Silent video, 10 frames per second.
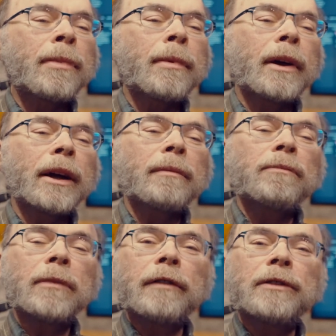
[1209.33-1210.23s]

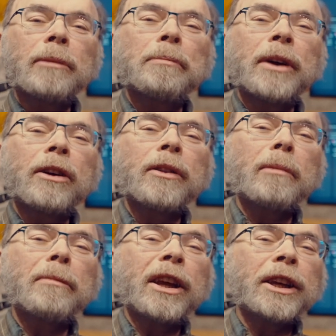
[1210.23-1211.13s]
I've done better
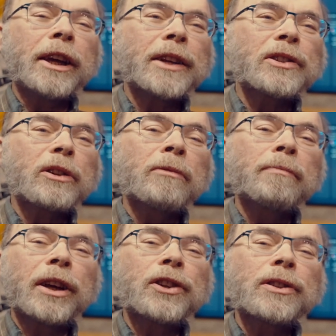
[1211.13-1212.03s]
than many cancer
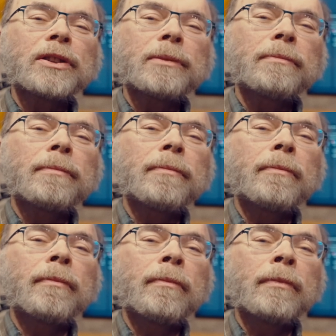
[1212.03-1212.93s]
patients.
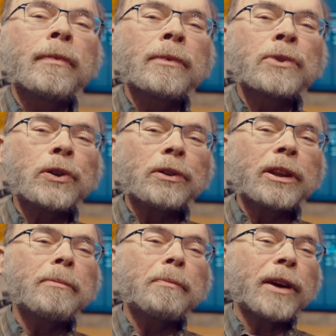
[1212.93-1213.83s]

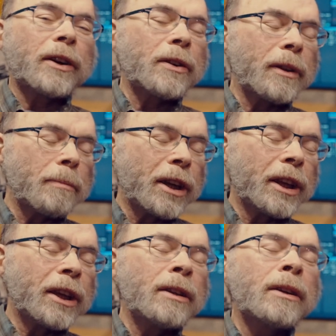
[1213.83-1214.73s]
Certainly better than
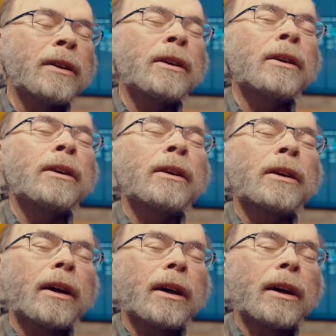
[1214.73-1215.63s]
many
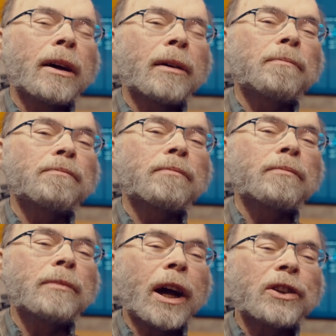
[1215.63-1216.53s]

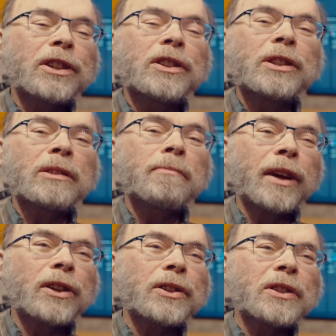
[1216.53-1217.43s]
Hodgkin's
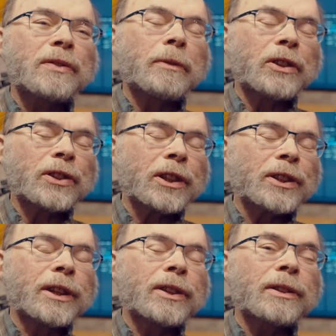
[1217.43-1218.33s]
patients from the
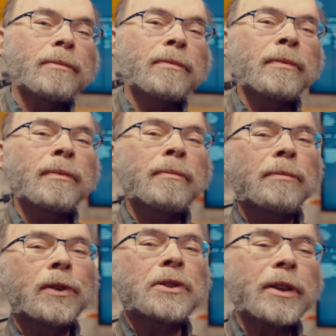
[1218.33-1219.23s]
60s.
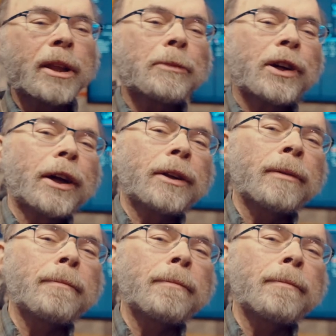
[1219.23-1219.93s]
Most of them died.